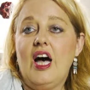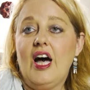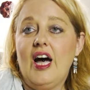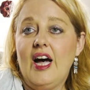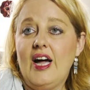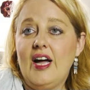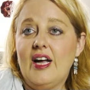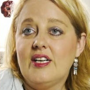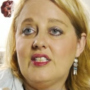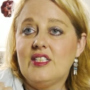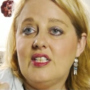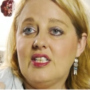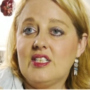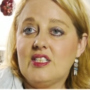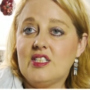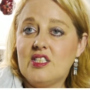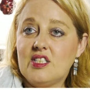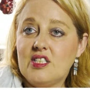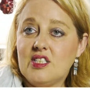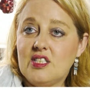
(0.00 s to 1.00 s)
and
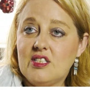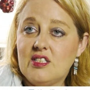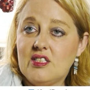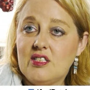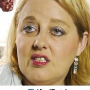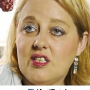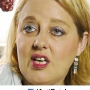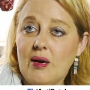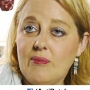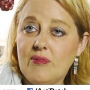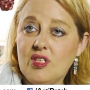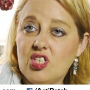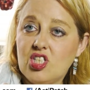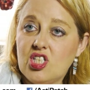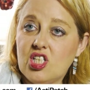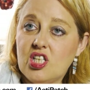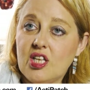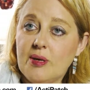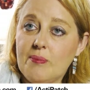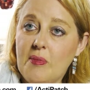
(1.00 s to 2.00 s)
it's
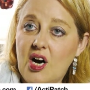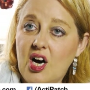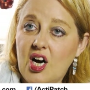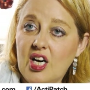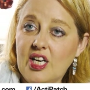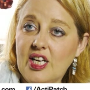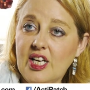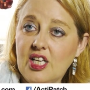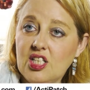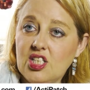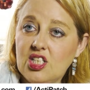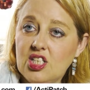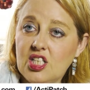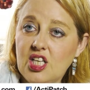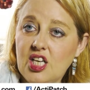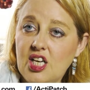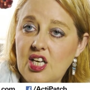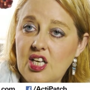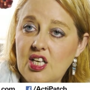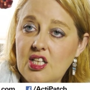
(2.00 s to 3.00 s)
damaged to the myelin
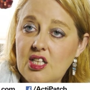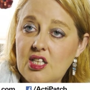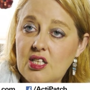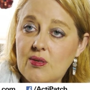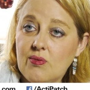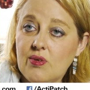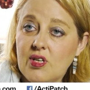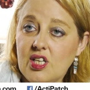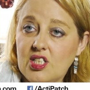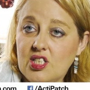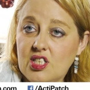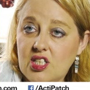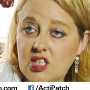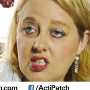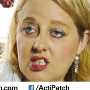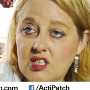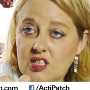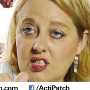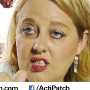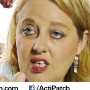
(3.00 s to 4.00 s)
sheath, which
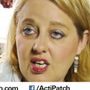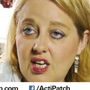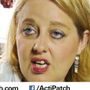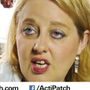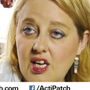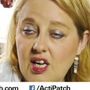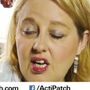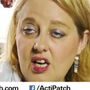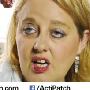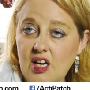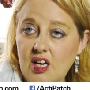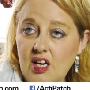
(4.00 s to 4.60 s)
is the